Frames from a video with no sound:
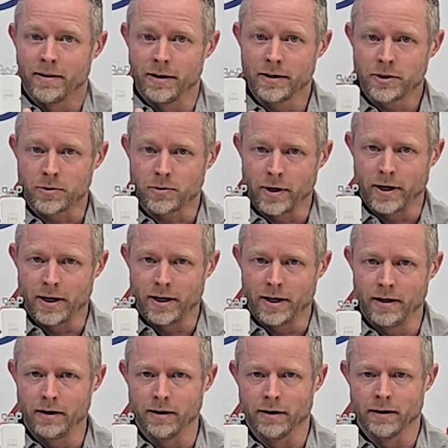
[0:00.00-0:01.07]
this right
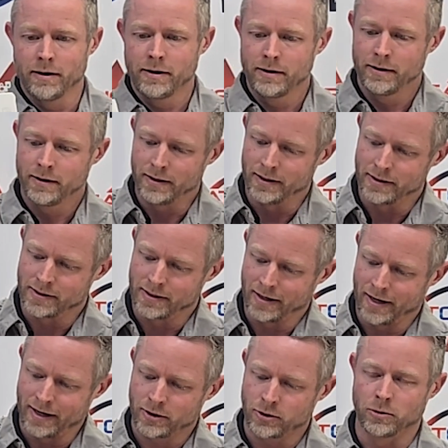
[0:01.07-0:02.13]
here is an
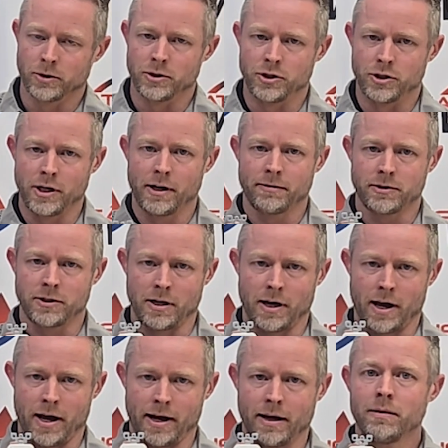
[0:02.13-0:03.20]
actual
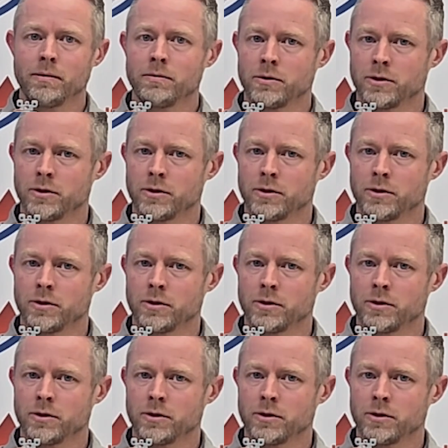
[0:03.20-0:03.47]
GFCI